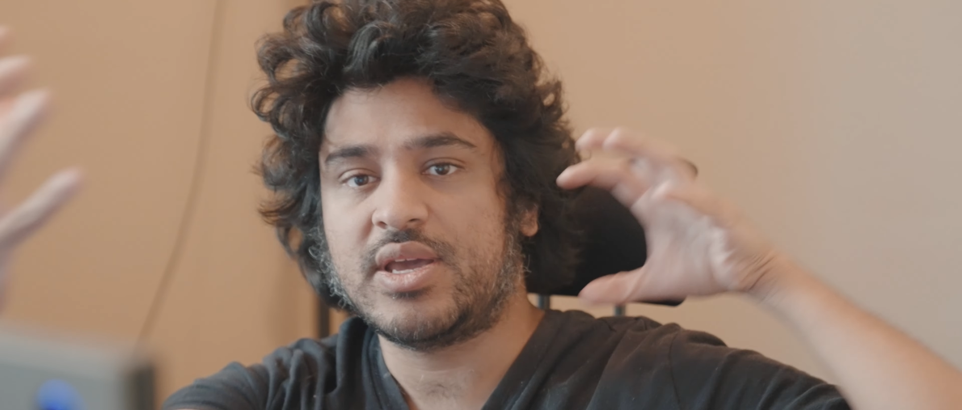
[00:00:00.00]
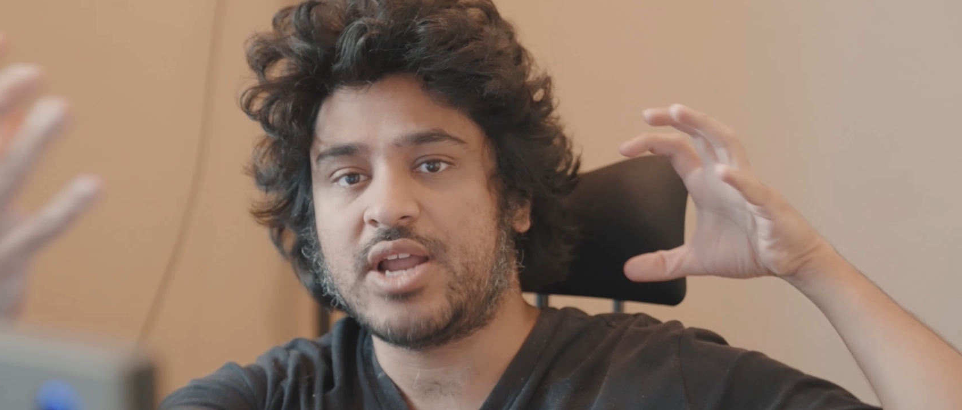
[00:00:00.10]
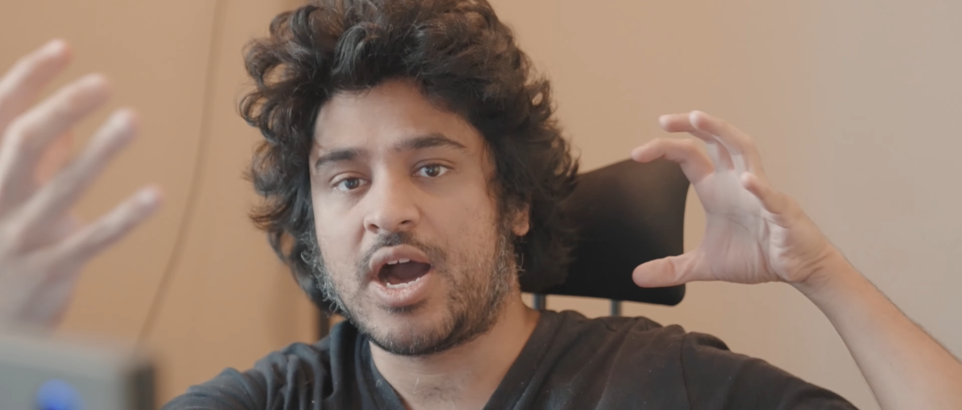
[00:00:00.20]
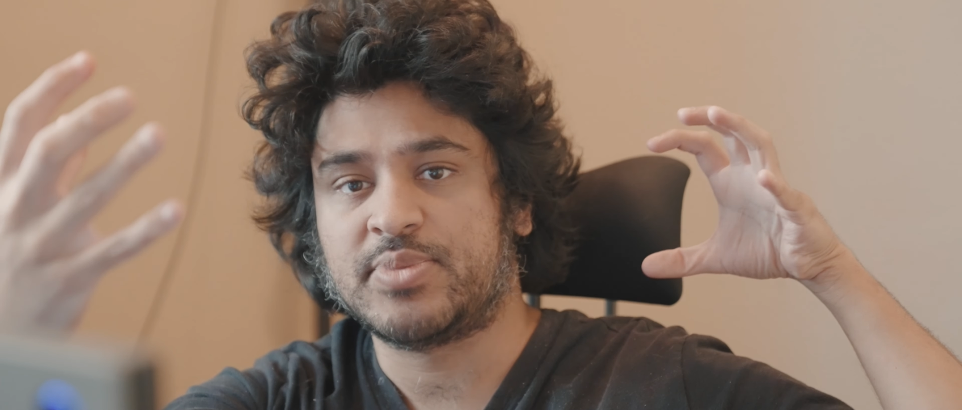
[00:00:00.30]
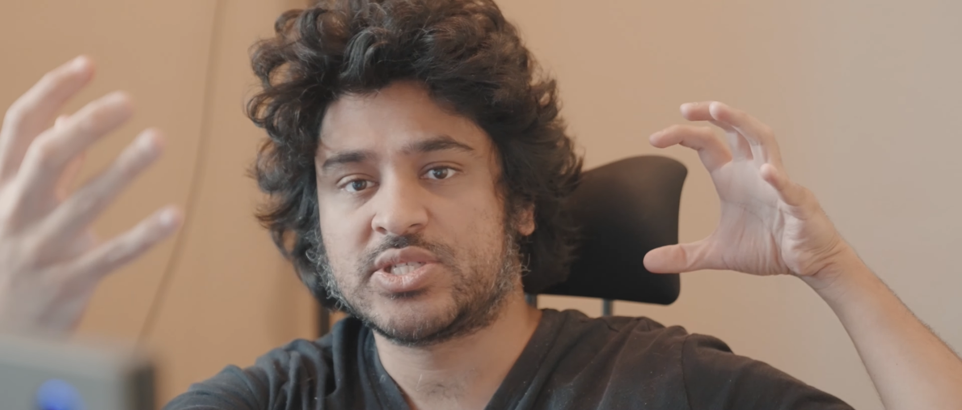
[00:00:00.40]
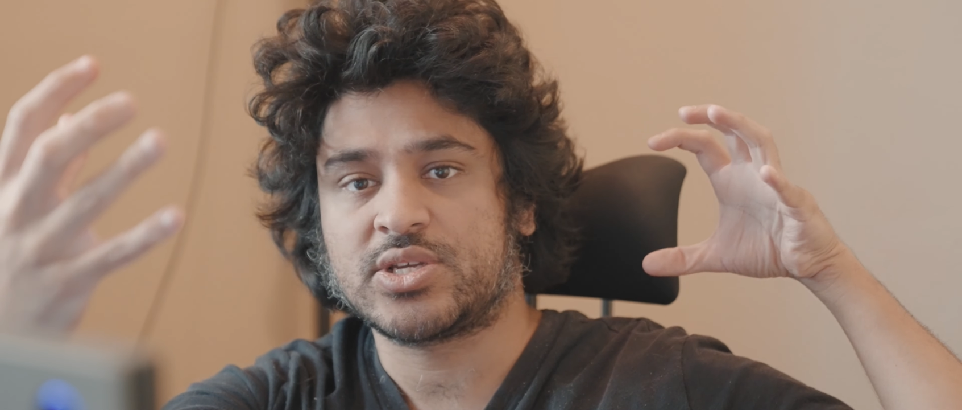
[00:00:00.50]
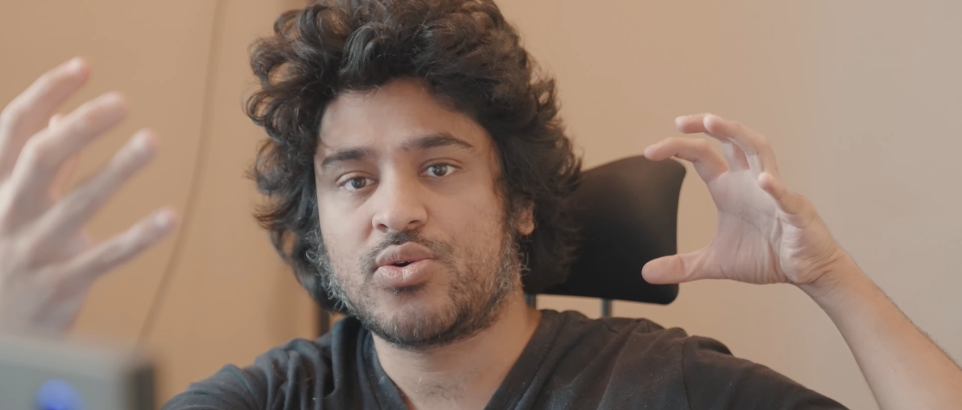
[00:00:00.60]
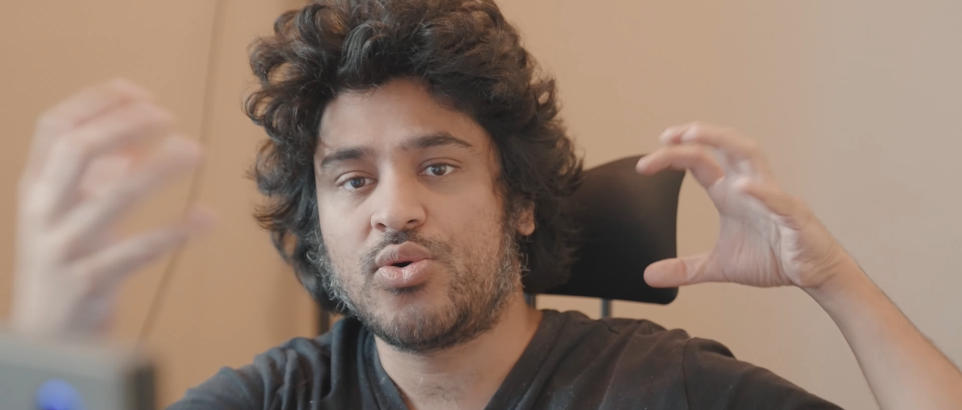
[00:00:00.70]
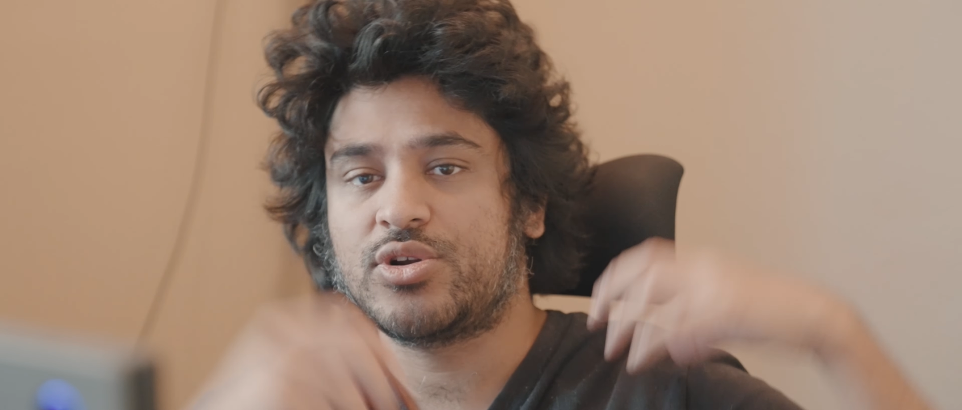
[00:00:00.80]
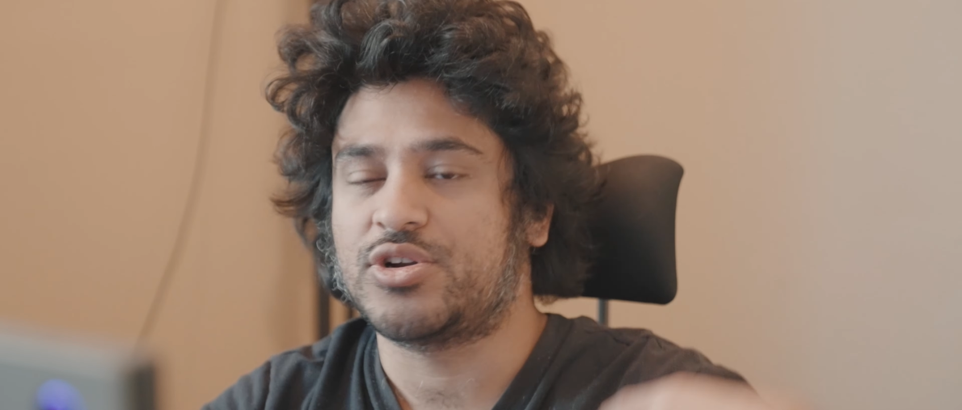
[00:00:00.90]
in opposite
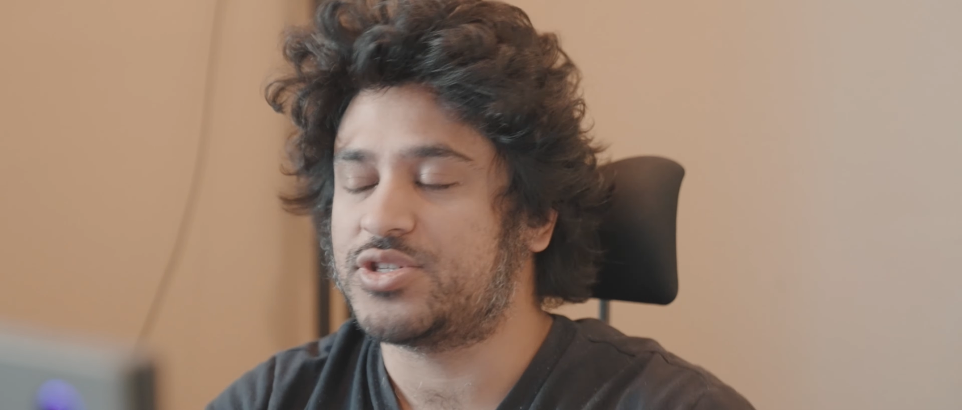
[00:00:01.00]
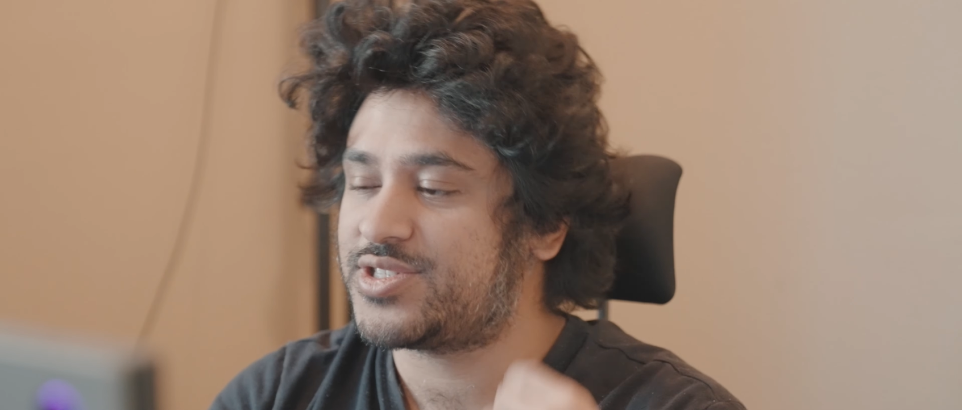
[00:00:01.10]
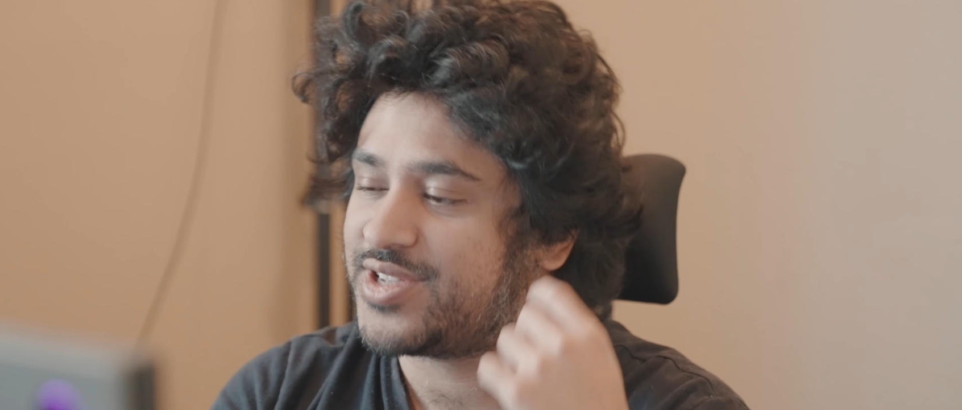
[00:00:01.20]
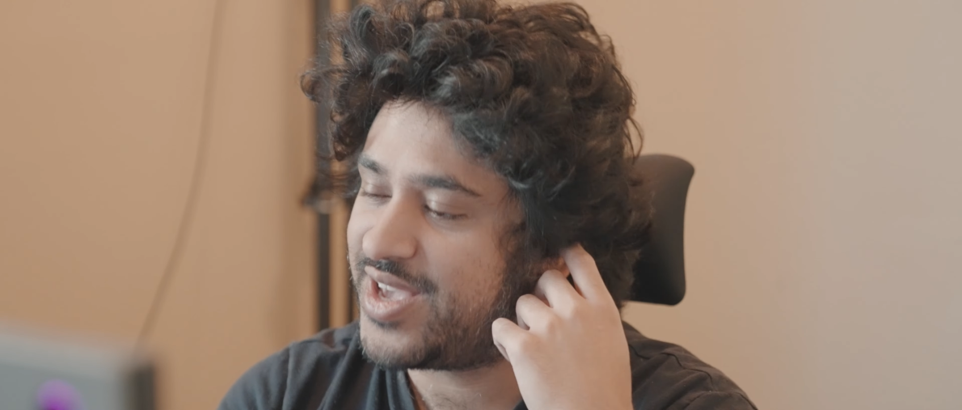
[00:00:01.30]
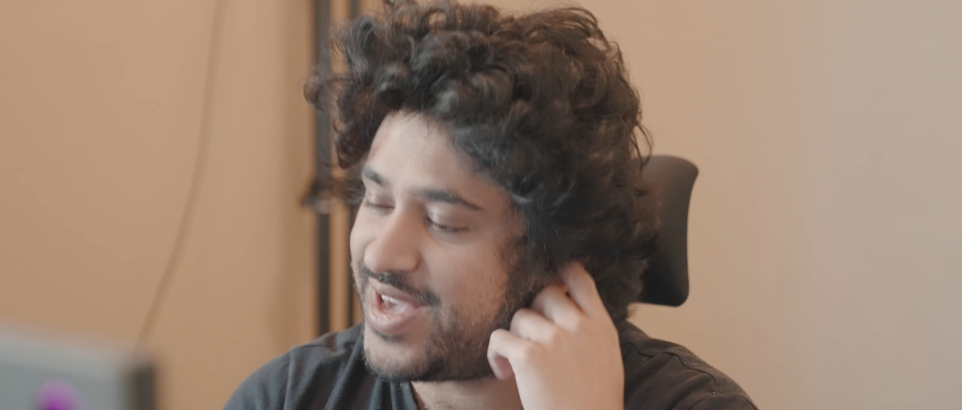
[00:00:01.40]
corners.